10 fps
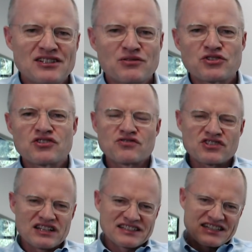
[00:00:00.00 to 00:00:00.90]
which has
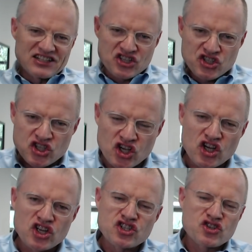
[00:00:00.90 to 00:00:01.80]
resulted in a
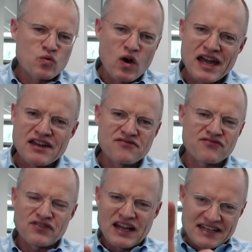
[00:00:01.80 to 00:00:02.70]
surge wave
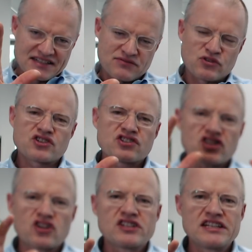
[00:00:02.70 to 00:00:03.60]
flood, which has
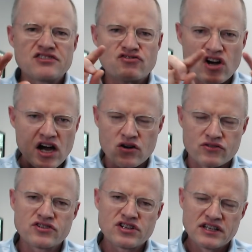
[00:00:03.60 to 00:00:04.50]
totally
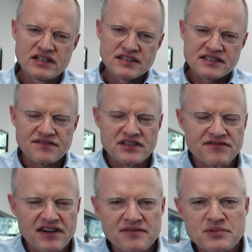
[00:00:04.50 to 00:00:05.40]
drowned
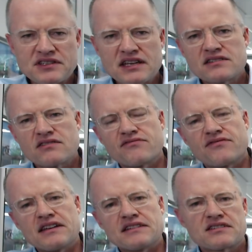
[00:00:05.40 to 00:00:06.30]
75% of
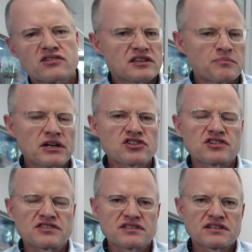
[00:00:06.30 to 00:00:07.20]
Venice. Look at the
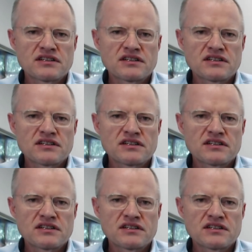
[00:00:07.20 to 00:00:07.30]
pictures.